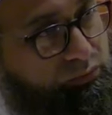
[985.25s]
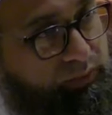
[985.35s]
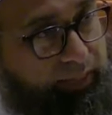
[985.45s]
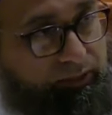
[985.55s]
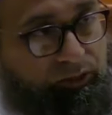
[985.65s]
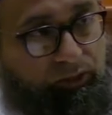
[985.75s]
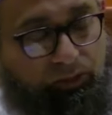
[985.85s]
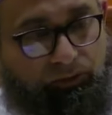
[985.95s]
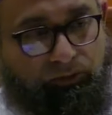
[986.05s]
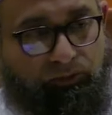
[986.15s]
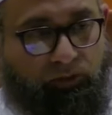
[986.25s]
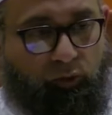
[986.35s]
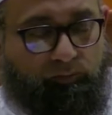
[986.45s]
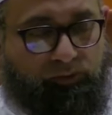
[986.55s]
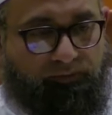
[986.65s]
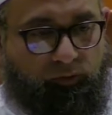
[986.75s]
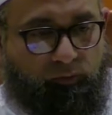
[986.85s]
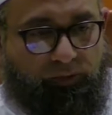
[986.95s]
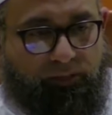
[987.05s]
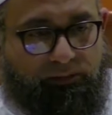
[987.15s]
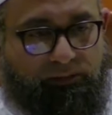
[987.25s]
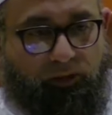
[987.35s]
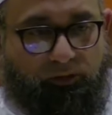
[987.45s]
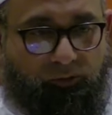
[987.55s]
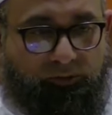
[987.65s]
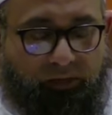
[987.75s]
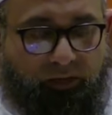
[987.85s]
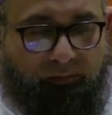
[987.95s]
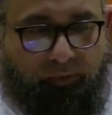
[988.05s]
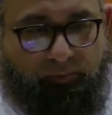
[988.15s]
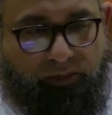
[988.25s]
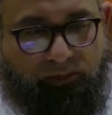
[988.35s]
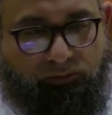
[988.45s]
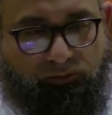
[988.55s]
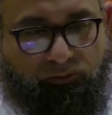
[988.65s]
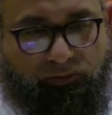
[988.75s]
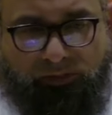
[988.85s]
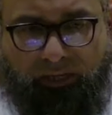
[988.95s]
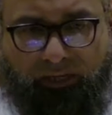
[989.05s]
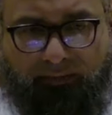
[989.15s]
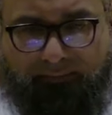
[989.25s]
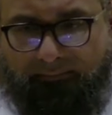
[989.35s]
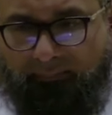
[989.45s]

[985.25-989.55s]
They enter into the homes of humans, although they're not permitted to, just like